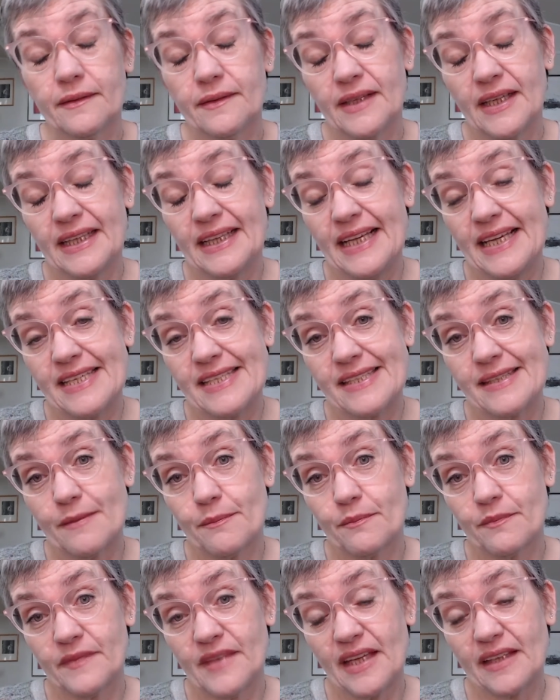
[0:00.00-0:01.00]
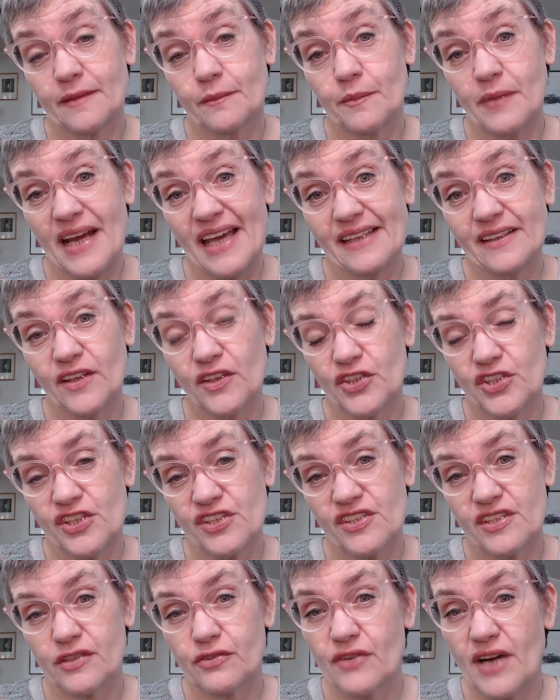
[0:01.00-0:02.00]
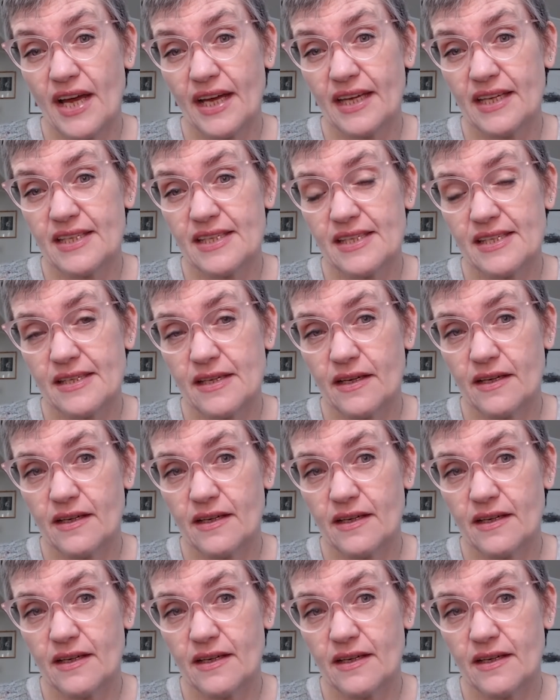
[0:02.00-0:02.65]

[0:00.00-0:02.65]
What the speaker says: at least that play Dungeons & Dragons.